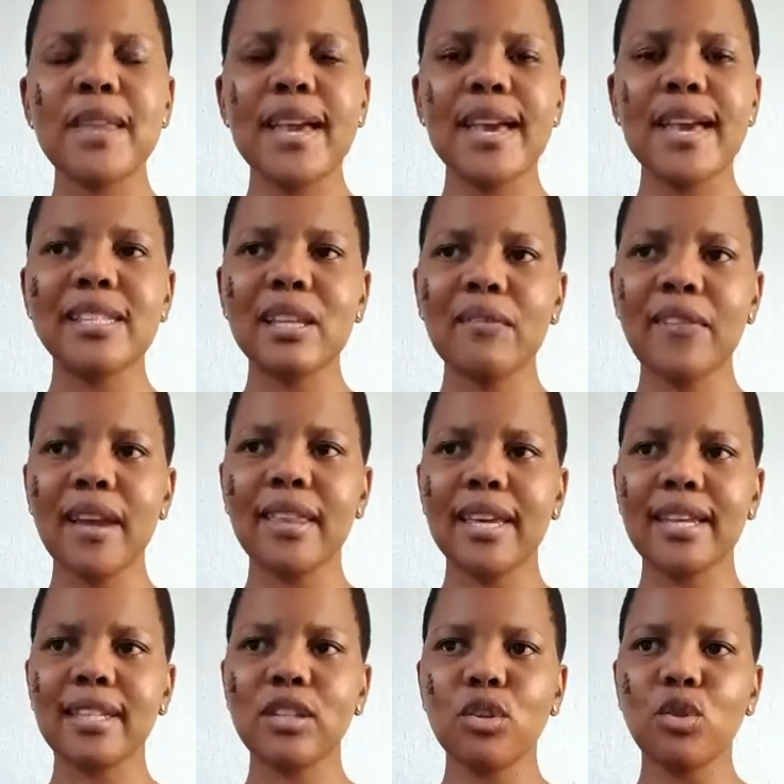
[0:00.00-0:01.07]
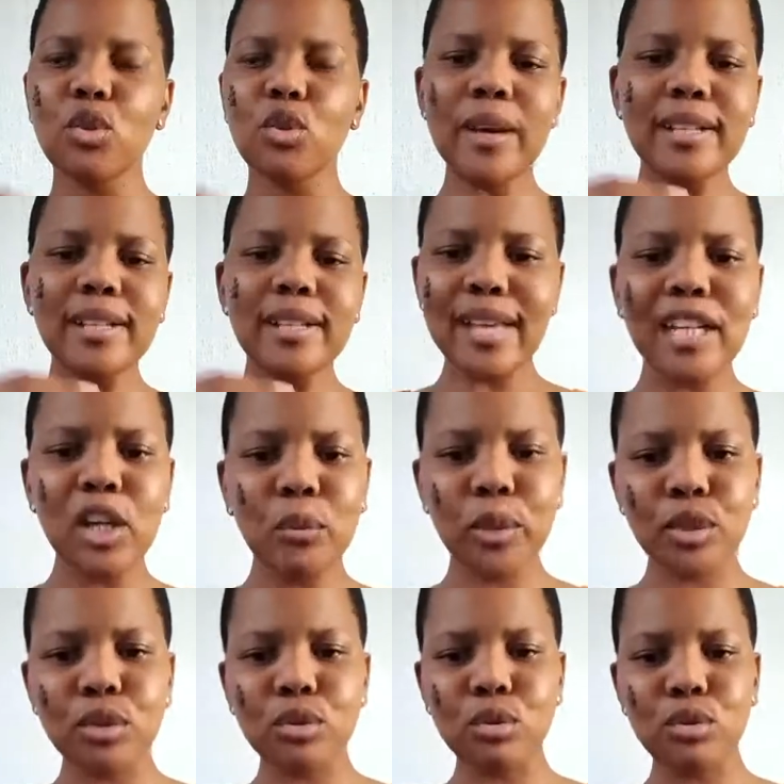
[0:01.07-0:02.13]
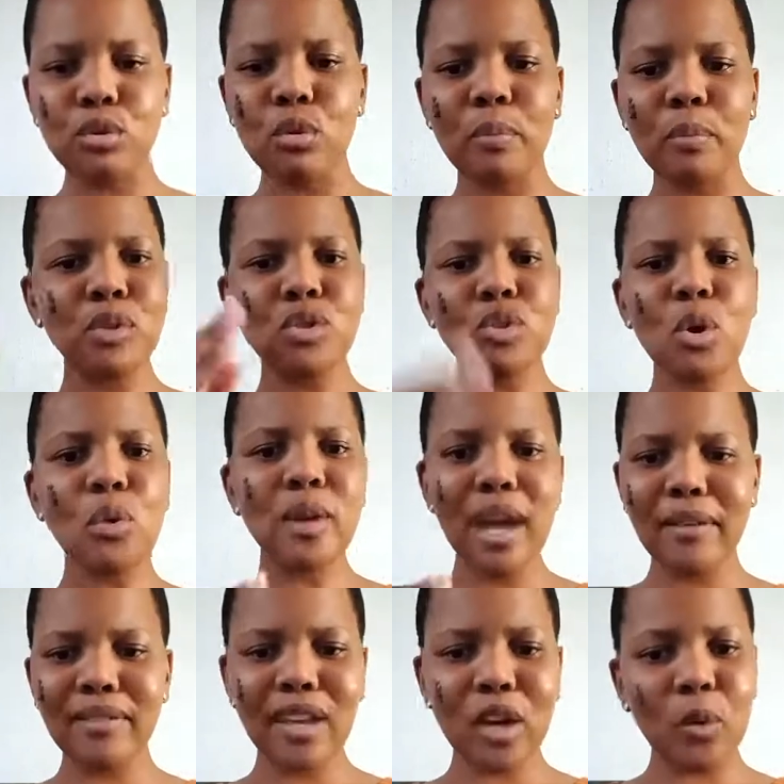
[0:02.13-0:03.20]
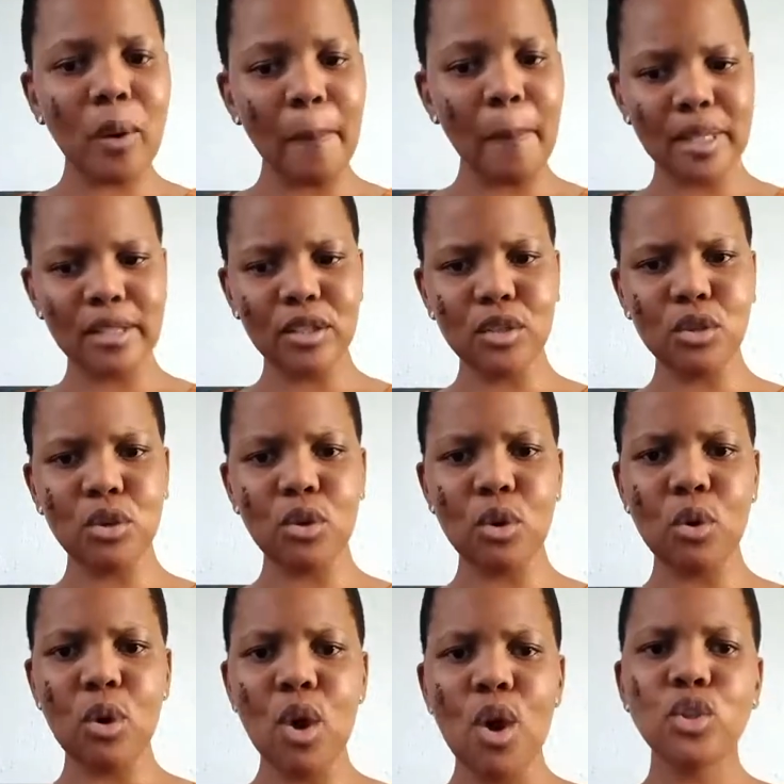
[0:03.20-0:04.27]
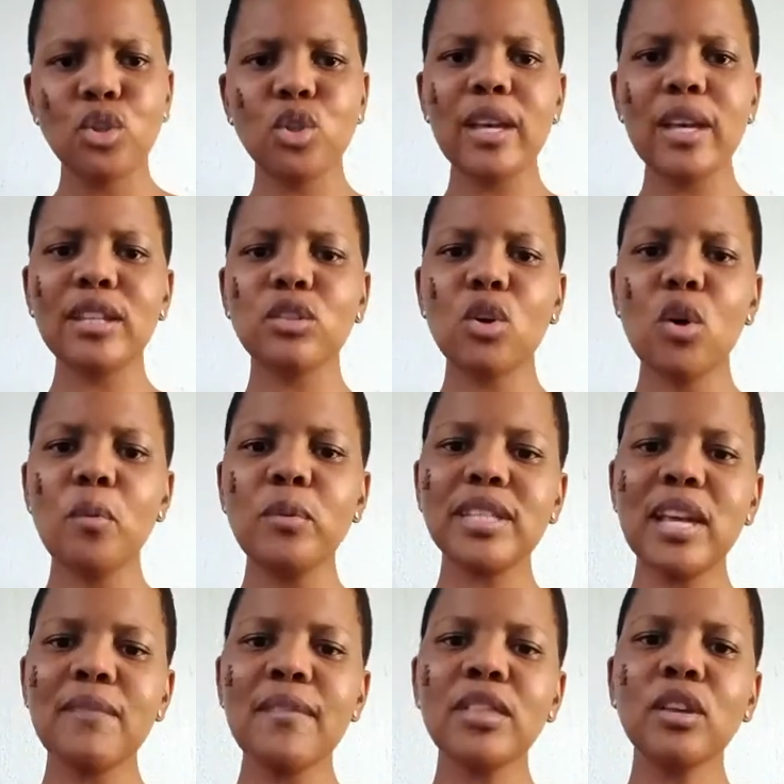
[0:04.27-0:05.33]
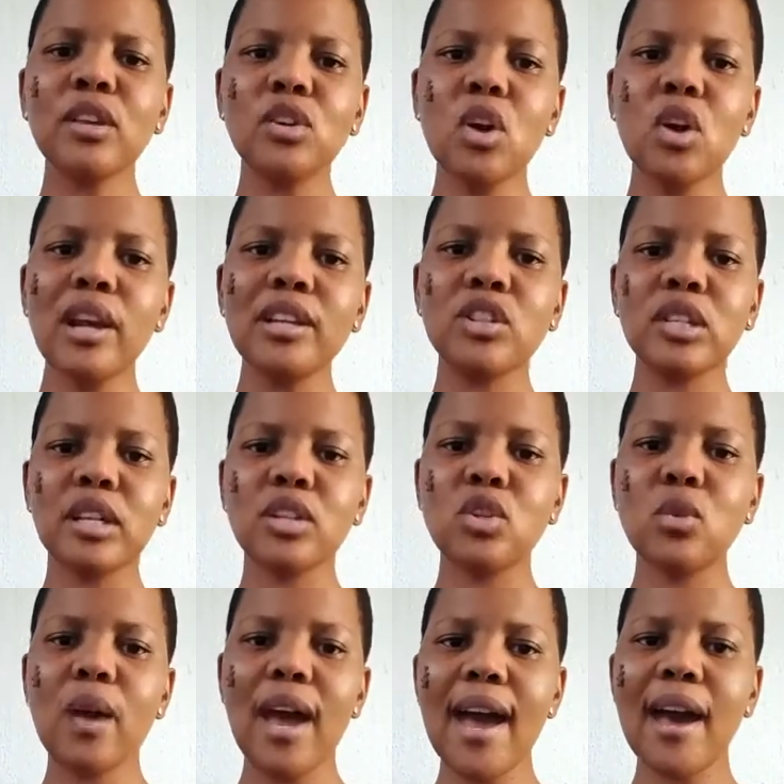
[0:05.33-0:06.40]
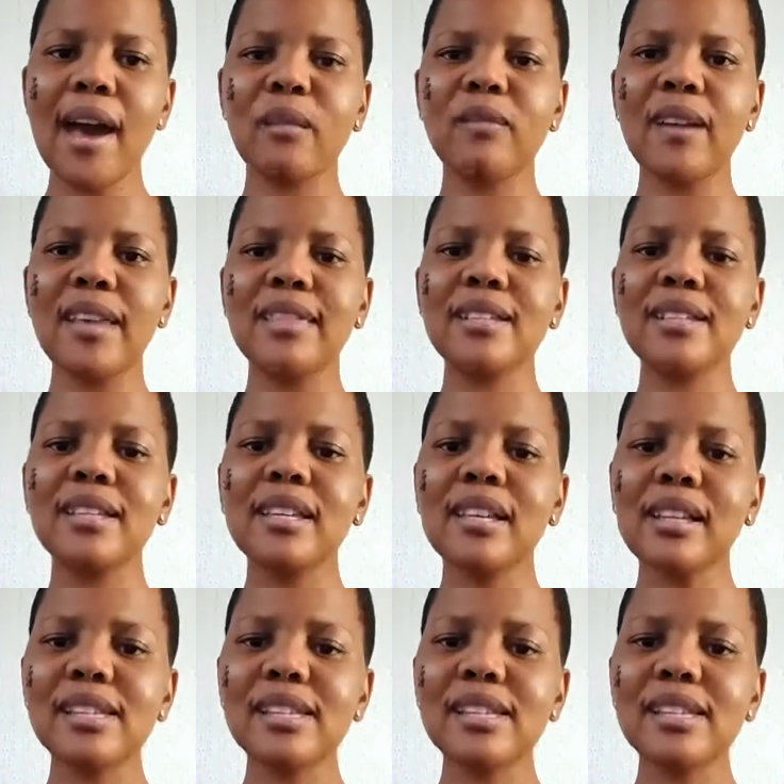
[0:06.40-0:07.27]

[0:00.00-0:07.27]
is the fact that you know exactly what to do, but you don't have the equipment, So it's almost even the knowledge that you have and the skill